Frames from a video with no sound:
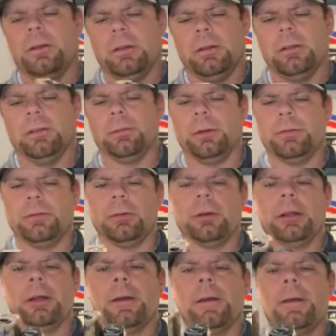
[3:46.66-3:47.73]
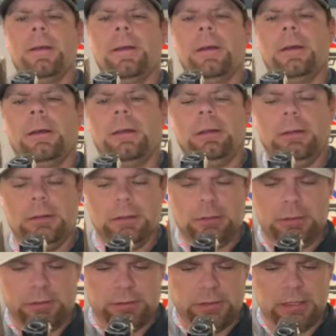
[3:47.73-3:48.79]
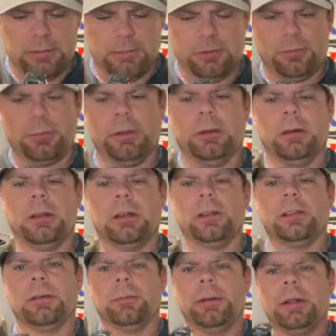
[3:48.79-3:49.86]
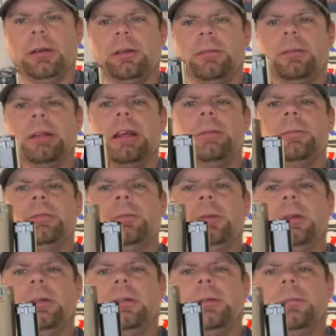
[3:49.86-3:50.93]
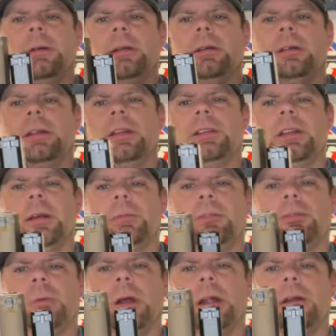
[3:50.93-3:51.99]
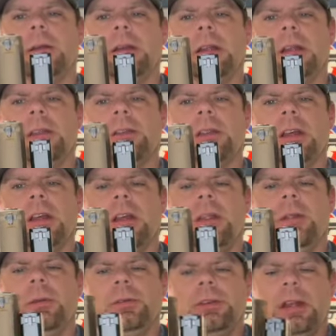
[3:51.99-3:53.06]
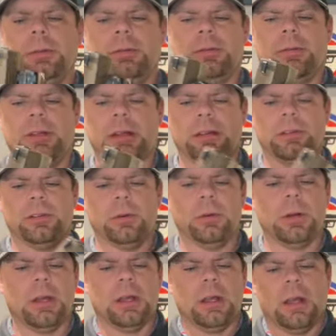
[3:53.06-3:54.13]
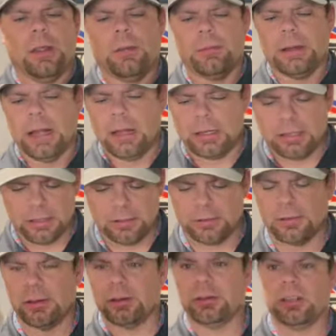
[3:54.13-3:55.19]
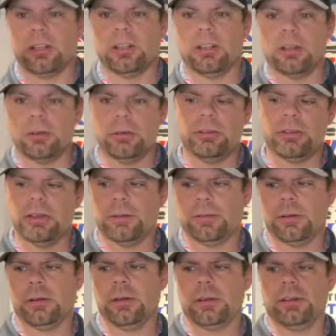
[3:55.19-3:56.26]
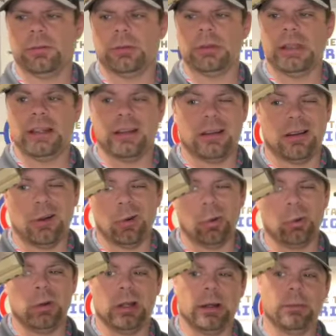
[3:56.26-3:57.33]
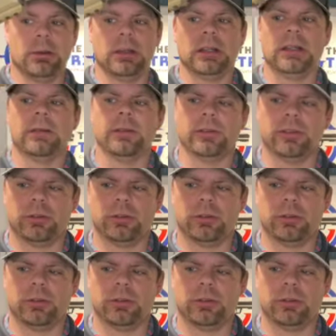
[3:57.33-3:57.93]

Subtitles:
it this way for you. You can see how much bigger it is comparatively, how much bigger the barrel is, how much wider it is, those types of things. So the reality is there's a huge difference. This one can hold, I believe, is